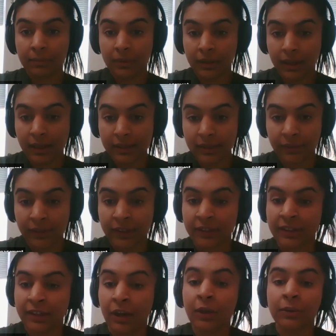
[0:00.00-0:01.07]
Let's have a look
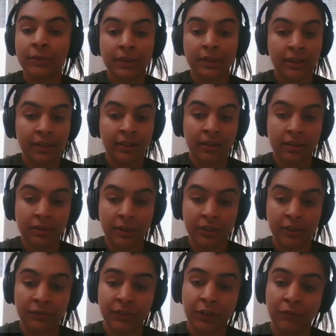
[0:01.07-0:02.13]
at. Oh, another
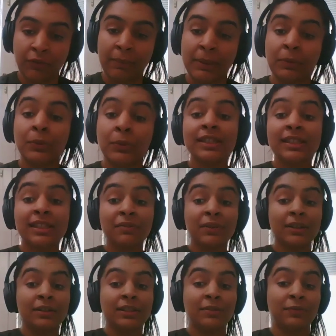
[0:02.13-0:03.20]
question for you, Remy. Was it
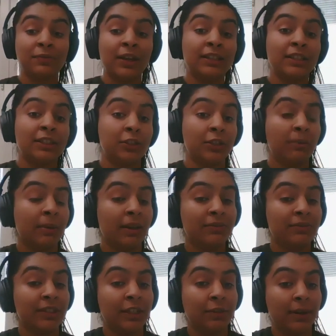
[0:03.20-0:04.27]
difficult to find a job
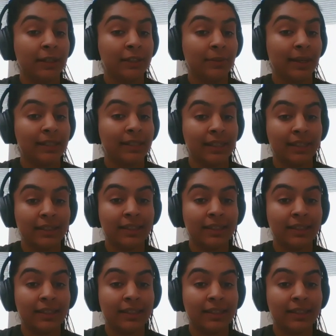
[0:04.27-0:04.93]
after you graduated?